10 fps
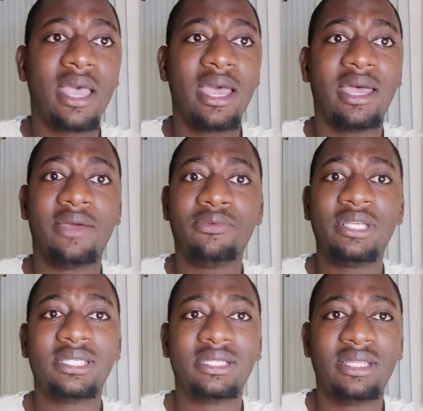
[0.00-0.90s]
And
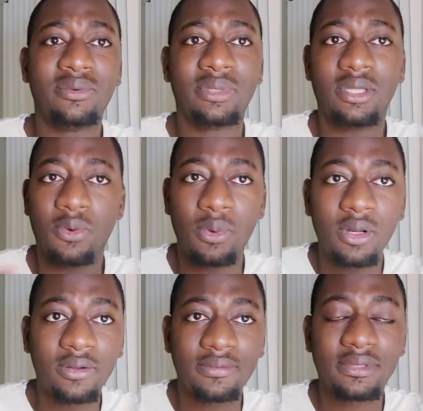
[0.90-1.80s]
recently with the
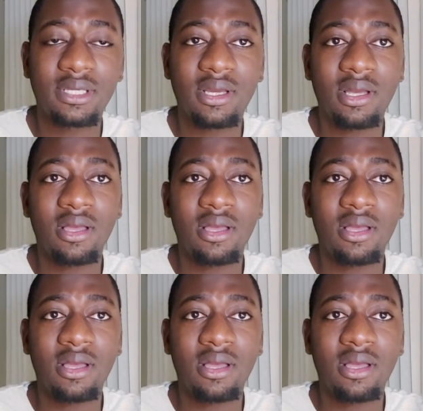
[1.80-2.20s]
Wolves,